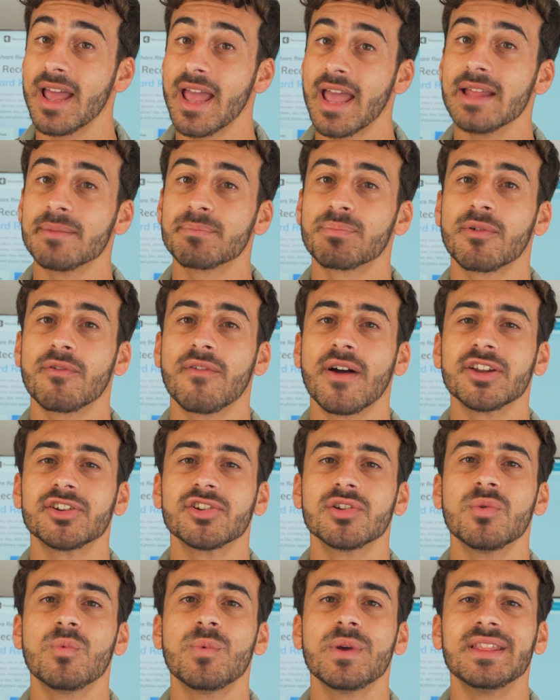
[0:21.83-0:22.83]
and provide
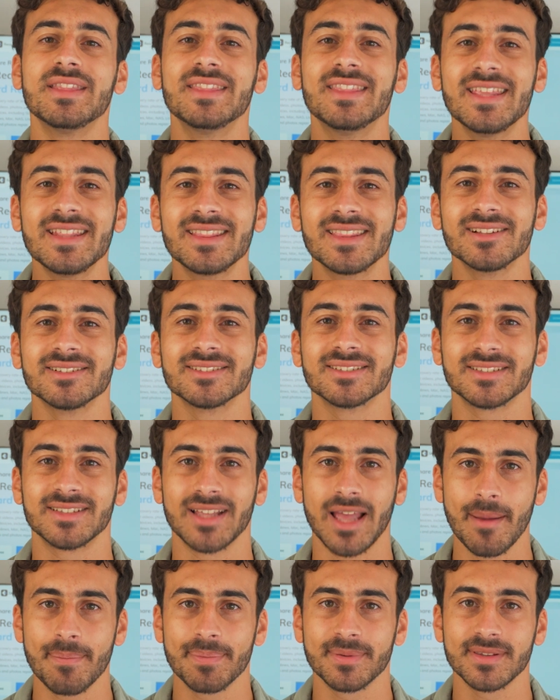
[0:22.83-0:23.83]
you with detailed
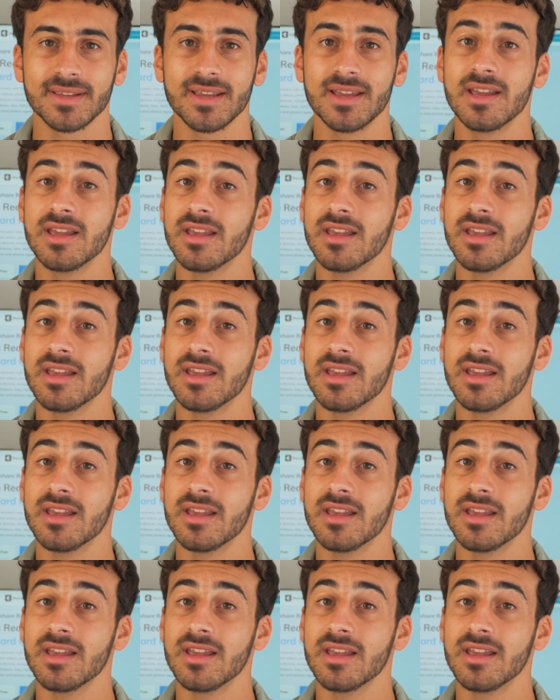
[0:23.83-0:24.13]
steps